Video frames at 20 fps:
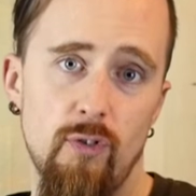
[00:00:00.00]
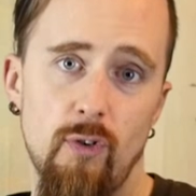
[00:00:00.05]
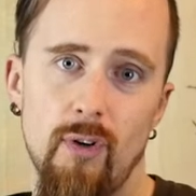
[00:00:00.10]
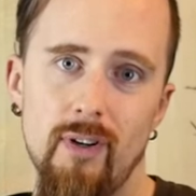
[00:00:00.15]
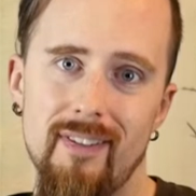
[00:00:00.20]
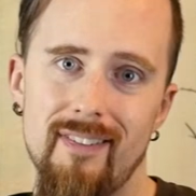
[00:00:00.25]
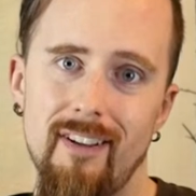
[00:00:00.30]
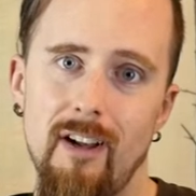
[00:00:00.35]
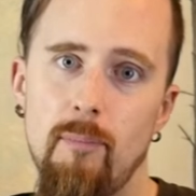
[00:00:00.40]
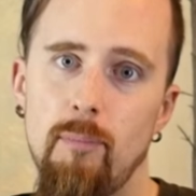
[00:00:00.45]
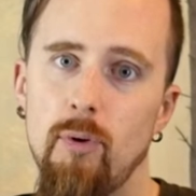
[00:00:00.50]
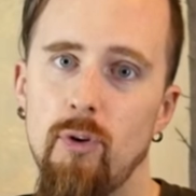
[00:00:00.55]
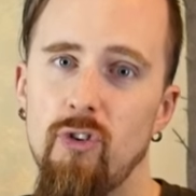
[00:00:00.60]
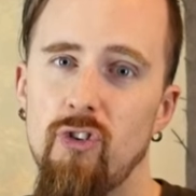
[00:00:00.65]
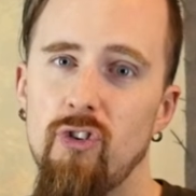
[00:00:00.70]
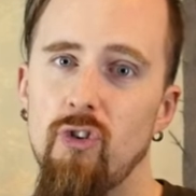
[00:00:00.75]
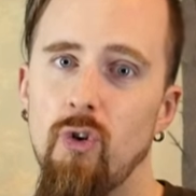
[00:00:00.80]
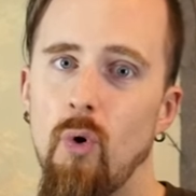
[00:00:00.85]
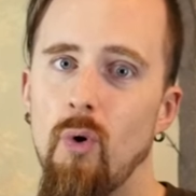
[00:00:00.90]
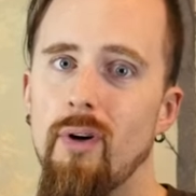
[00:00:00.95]
For example,
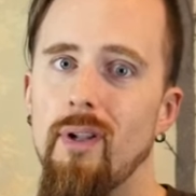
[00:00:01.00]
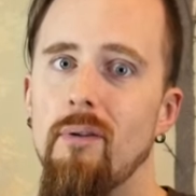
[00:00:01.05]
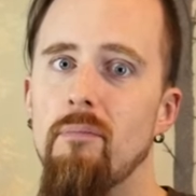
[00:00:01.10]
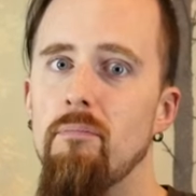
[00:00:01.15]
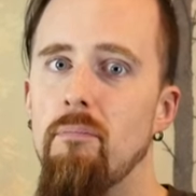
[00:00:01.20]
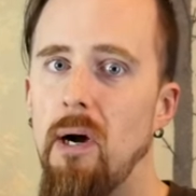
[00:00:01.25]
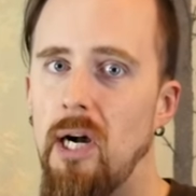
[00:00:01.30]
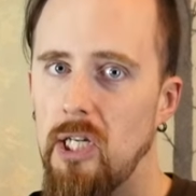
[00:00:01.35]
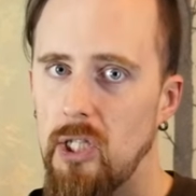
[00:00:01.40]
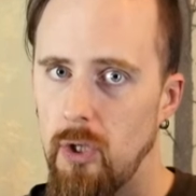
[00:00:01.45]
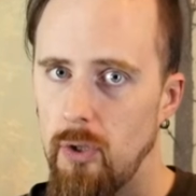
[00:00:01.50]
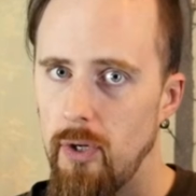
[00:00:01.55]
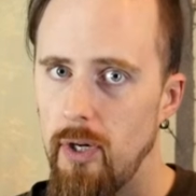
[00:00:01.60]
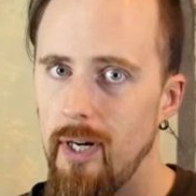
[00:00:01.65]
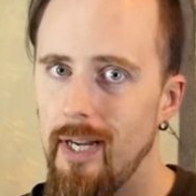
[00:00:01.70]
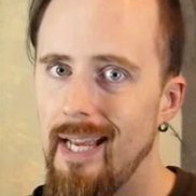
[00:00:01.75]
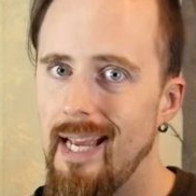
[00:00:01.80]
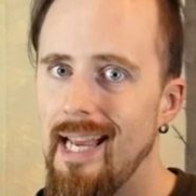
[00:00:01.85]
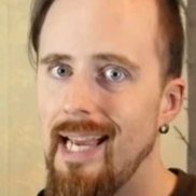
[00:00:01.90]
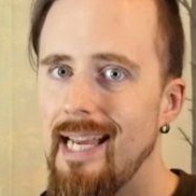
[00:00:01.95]
sword and
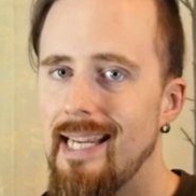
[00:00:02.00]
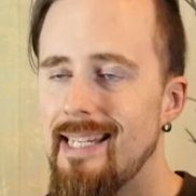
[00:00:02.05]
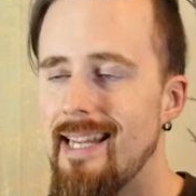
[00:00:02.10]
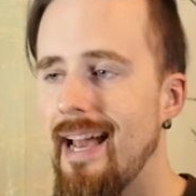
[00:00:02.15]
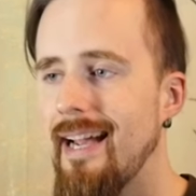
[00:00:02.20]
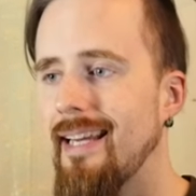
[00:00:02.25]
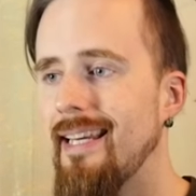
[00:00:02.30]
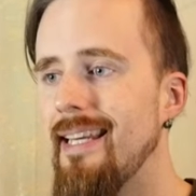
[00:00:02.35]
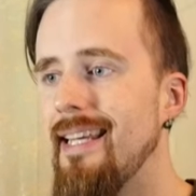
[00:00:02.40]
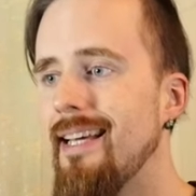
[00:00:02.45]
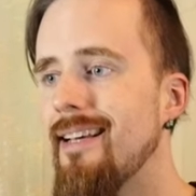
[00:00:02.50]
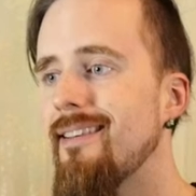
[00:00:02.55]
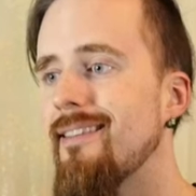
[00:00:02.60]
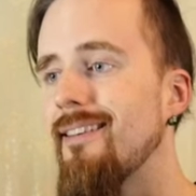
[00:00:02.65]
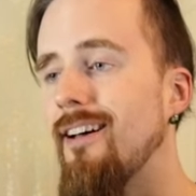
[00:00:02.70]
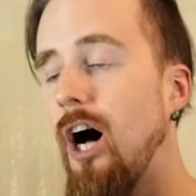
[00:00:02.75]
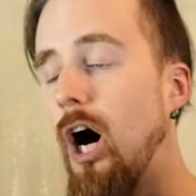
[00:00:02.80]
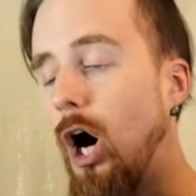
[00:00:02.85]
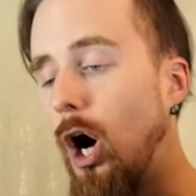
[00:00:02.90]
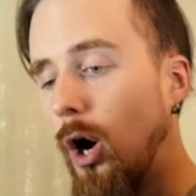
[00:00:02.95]
buckler
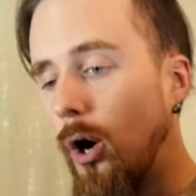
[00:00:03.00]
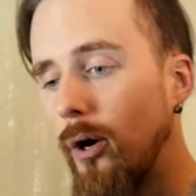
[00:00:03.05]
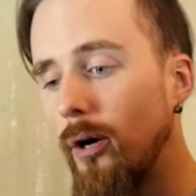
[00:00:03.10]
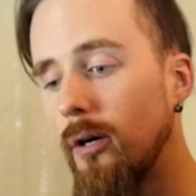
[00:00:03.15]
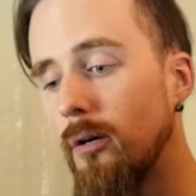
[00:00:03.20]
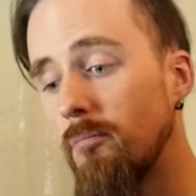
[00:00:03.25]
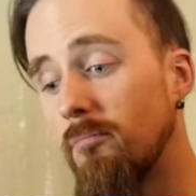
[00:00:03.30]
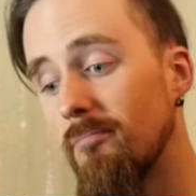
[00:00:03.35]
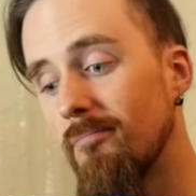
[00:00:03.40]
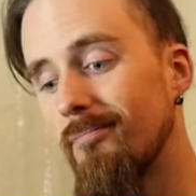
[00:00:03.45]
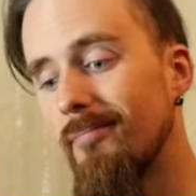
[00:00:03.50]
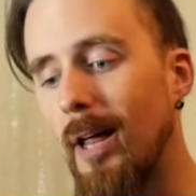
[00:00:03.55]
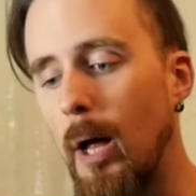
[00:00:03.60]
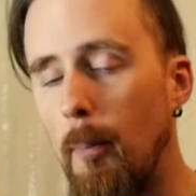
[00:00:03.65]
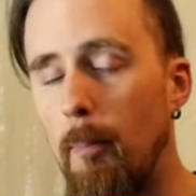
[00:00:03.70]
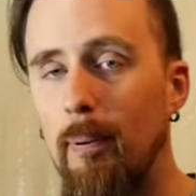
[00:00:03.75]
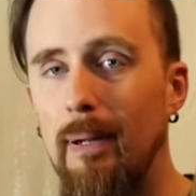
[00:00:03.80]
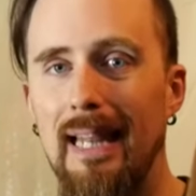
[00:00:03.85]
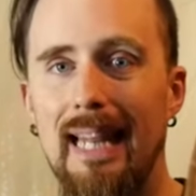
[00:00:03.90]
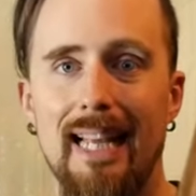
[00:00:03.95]
techniques are
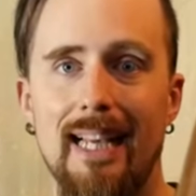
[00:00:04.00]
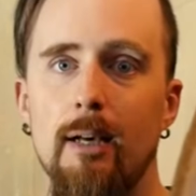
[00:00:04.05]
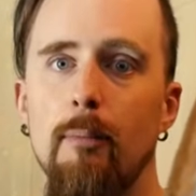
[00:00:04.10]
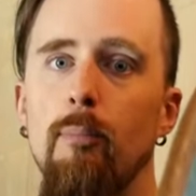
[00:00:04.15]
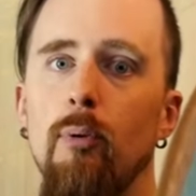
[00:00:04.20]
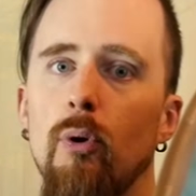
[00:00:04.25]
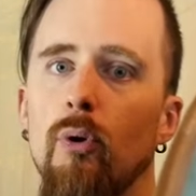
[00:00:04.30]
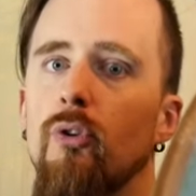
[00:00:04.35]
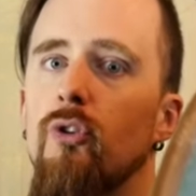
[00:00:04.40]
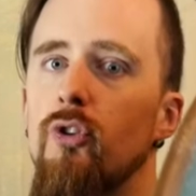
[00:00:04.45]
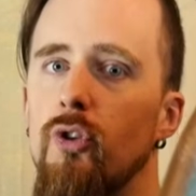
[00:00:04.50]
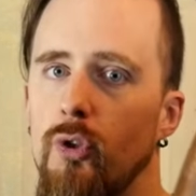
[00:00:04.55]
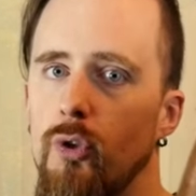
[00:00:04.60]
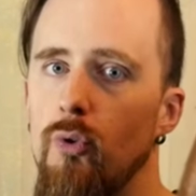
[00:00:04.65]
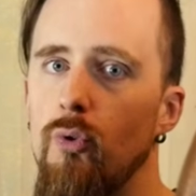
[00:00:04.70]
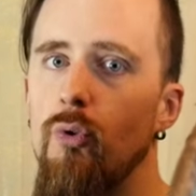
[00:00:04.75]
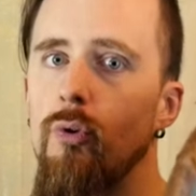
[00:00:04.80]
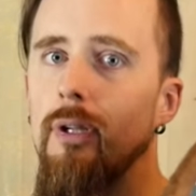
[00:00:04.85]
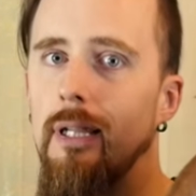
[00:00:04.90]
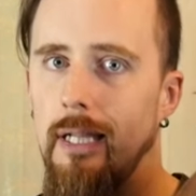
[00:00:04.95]
applicable
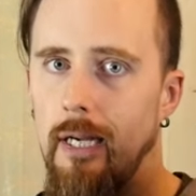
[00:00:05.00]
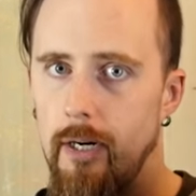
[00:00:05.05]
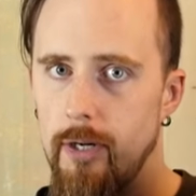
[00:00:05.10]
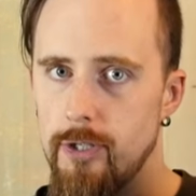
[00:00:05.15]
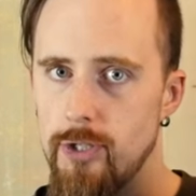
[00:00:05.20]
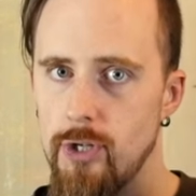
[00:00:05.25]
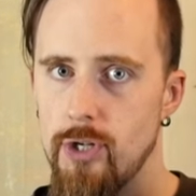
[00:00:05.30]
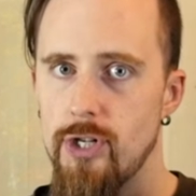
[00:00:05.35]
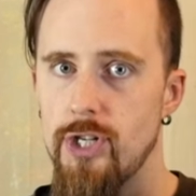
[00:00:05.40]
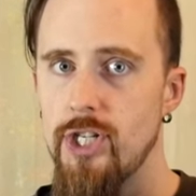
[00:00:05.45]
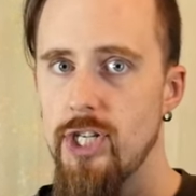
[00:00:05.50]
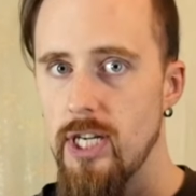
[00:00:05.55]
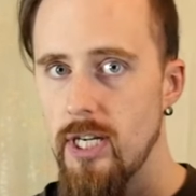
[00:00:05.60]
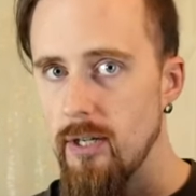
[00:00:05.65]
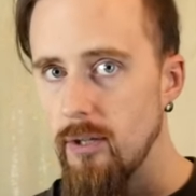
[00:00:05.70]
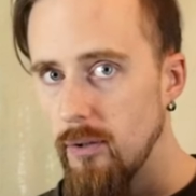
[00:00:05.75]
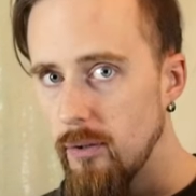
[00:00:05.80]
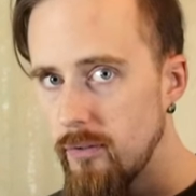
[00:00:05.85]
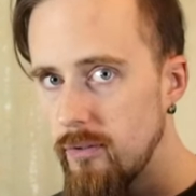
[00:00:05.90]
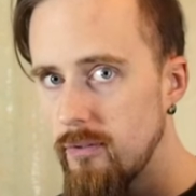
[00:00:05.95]
to larger
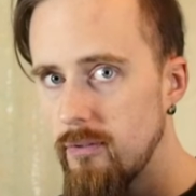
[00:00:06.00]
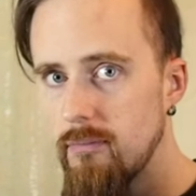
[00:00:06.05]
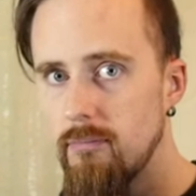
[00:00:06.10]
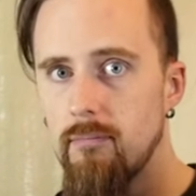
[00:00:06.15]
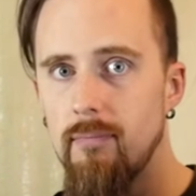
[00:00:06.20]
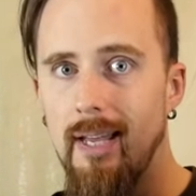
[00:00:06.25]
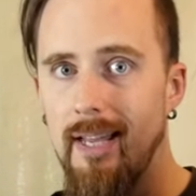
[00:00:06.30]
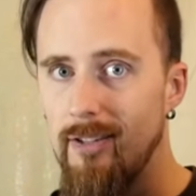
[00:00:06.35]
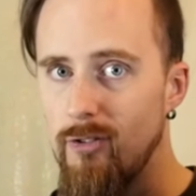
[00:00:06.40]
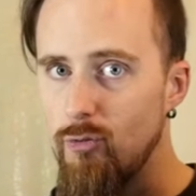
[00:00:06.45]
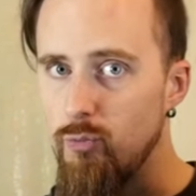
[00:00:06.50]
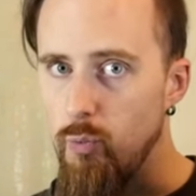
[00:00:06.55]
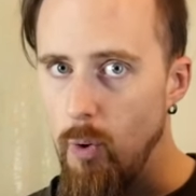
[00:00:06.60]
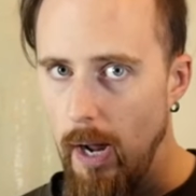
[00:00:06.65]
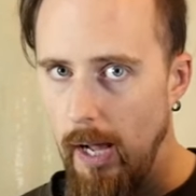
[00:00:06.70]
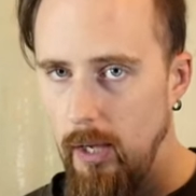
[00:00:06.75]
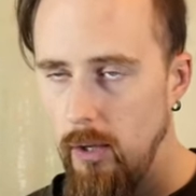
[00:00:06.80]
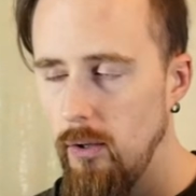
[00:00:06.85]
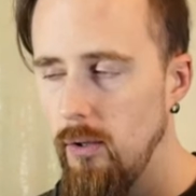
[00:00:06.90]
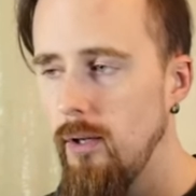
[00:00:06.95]
shields as
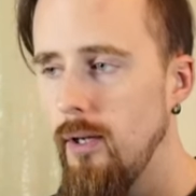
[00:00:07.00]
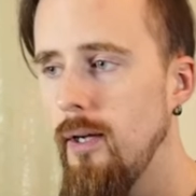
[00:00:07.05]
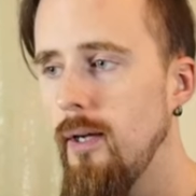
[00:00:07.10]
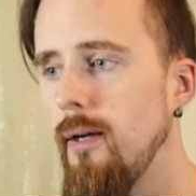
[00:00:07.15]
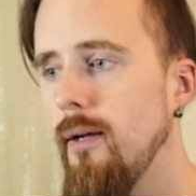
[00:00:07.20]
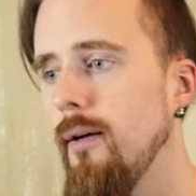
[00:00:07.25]
well.